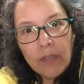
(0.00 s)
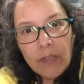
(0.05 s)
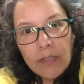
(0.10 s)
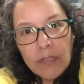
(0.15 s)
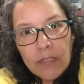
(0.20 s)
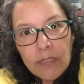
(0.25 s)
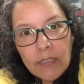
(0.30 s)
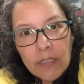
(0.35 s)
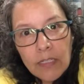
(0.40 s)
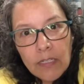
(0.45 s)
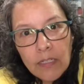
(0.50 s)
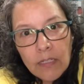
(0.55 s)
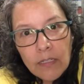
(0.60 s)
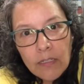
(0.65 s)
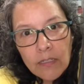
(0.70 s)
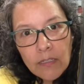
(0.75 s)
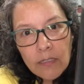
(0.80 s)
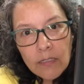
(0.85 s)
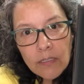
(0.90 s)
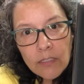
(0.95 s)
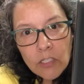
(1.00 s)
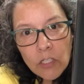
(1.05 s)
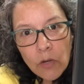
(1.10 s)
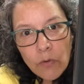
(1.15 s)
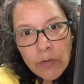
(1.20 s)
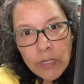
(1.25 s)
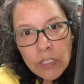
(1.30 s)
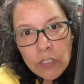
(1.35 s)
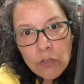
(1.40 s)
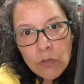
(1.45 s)
See, it's
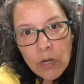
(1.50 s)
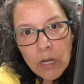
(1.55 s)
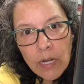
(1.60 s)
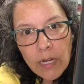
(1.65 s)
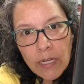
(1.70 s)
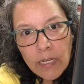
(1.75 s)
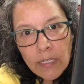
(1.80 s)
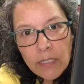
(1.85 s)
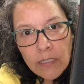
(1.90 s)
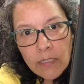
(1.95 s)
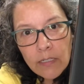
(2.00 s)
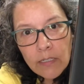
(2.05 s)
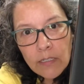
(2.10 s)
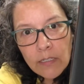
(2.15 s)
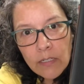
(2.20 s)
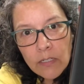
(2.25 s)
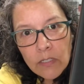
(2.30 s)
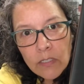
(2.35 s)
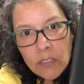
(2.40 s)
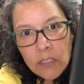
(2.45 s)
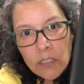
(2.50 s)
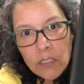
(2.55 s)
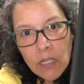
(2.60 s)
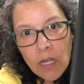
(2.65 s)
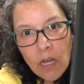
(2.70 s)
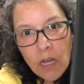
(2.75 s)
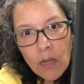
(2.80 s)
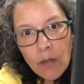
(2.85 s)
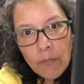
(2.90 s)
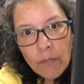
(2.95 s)
already drying. There's the
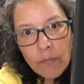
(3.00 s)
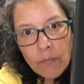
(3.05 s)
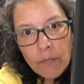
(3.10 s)
top.